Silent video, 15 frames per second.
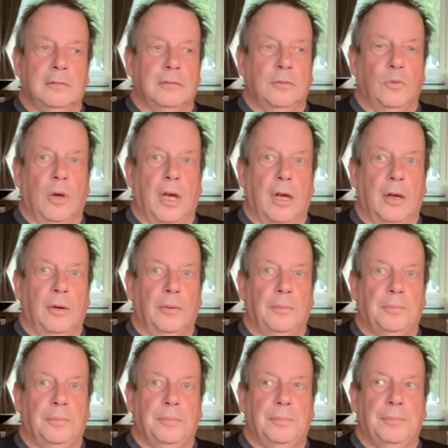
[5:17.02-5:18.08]
Well,
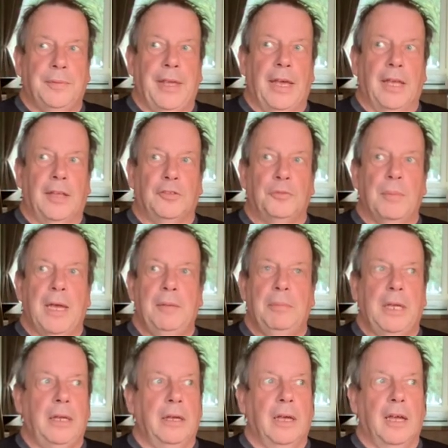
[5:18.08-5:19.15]
yes,
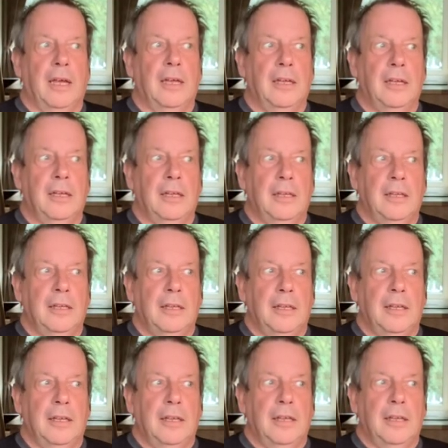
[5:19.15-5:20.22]
maybe a
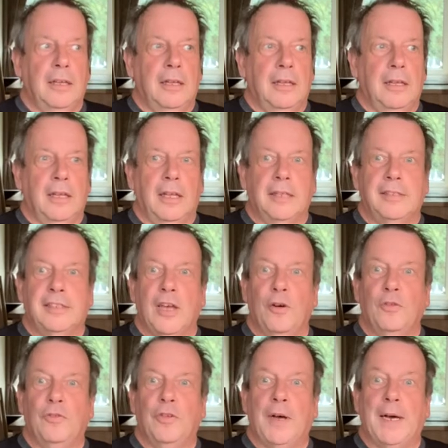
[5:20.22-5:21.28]

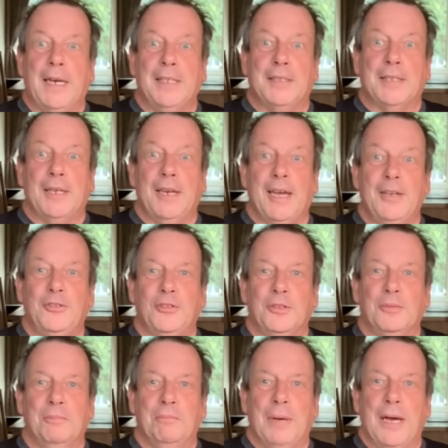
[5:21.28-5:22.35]

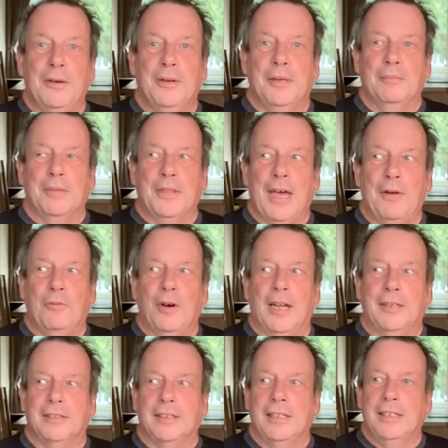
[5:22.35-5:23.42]
self-isolation poem, that
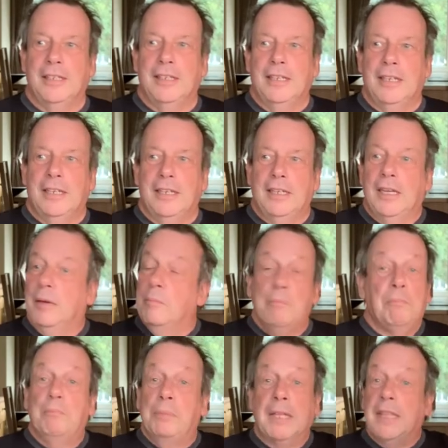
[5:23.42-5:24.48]
one.
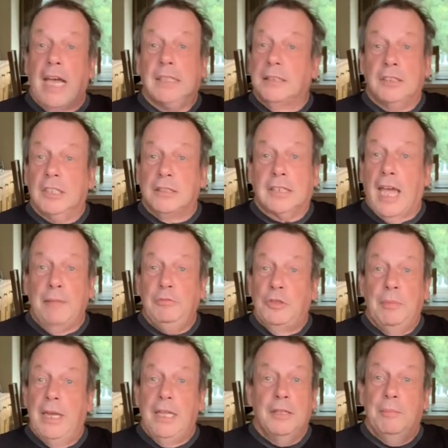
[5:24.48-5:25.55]
But that just came to
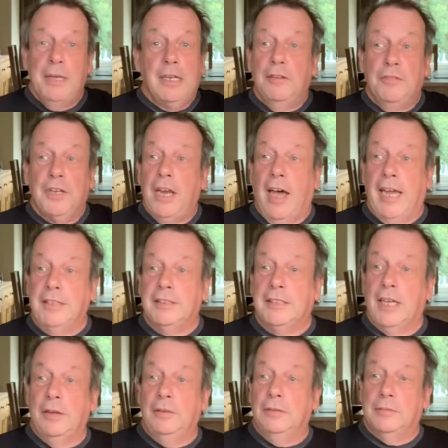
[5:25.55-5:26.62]
me in the middle of the night,
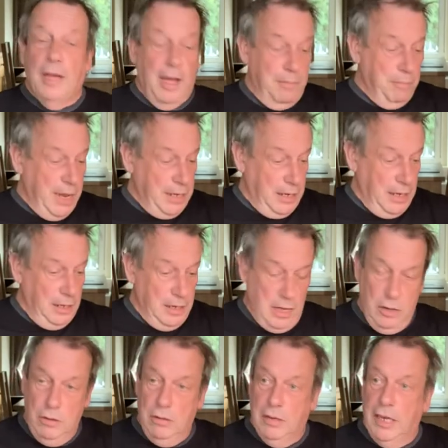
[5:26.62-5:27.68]
so I'm making no
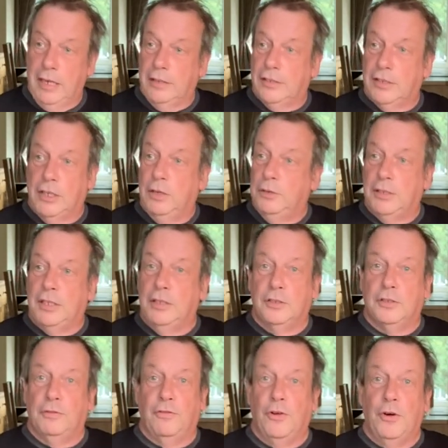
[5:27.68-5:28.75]
excuses
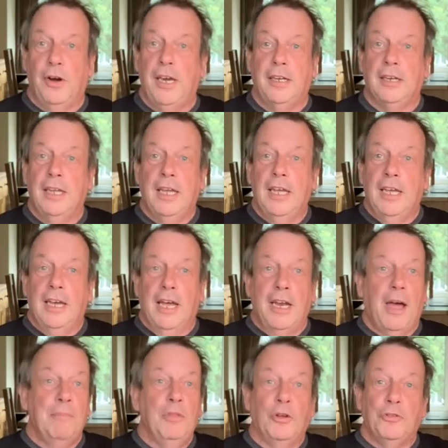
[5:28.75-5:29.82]
for it, and
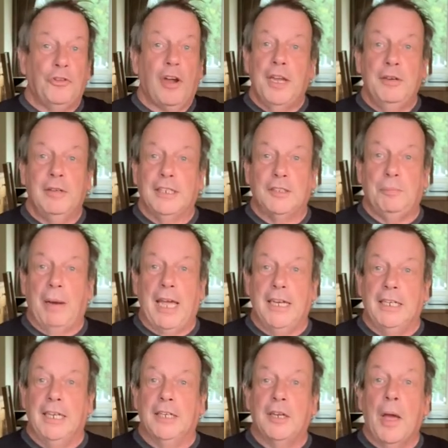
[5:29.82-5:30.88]
I'm not trying to explain
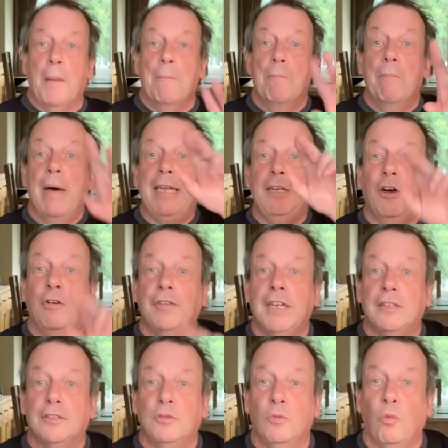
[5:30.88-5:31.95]
it. Make of
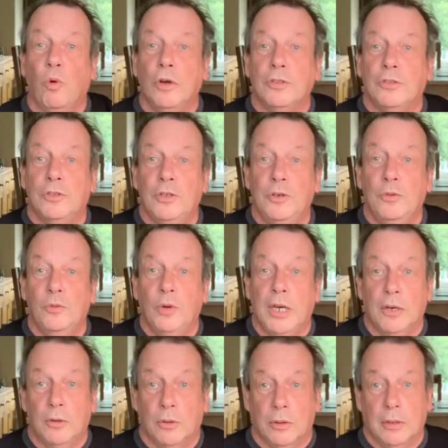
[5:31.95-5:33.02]
it what you
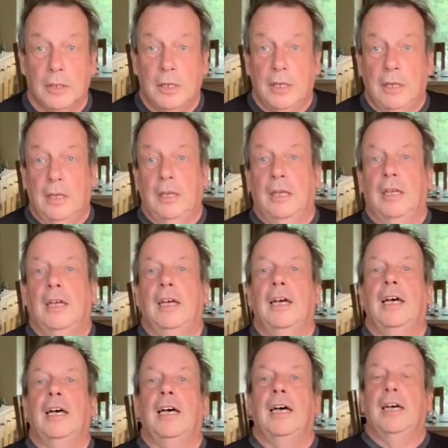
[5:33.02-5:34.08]
will.
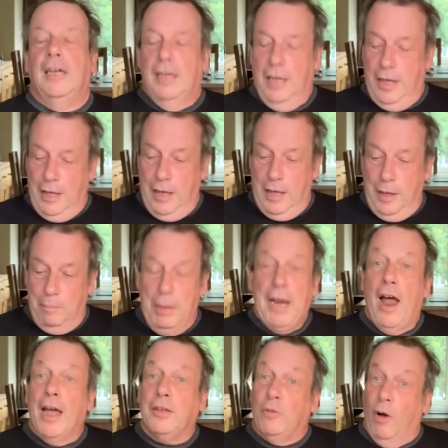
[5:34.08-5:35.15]
But
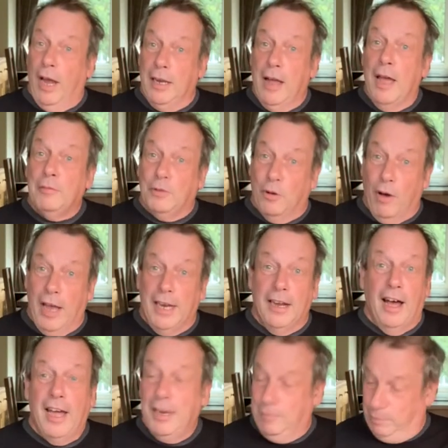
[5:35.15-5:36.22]
I
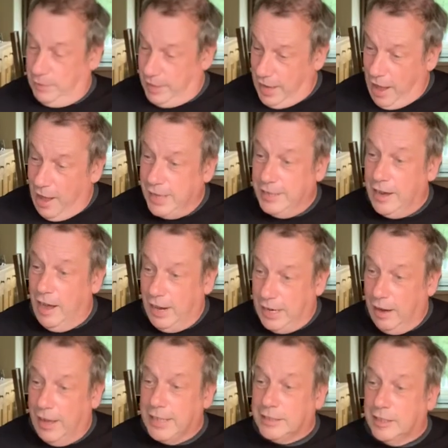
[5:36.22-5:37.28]

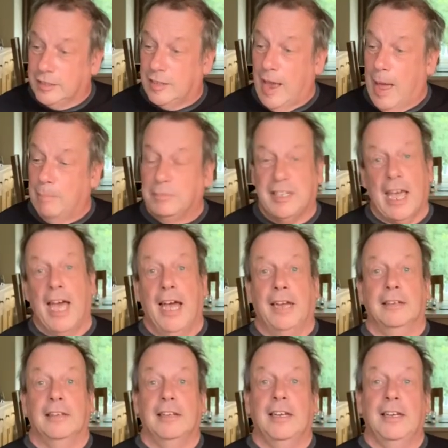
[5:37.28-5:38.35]
like the Tamtan.
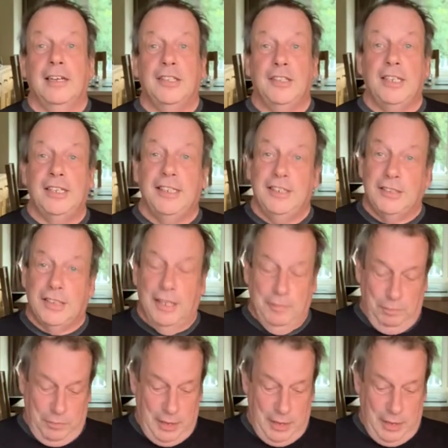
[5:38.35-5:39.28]
I think he's a